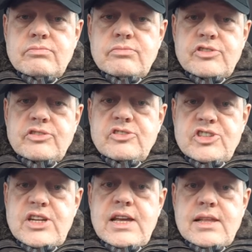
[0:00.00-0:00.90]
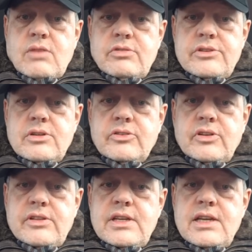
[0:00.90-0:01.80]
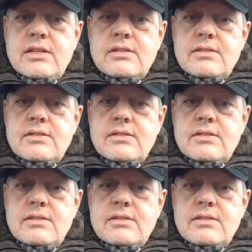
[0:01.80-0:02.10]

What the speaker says: just share that with you because I think it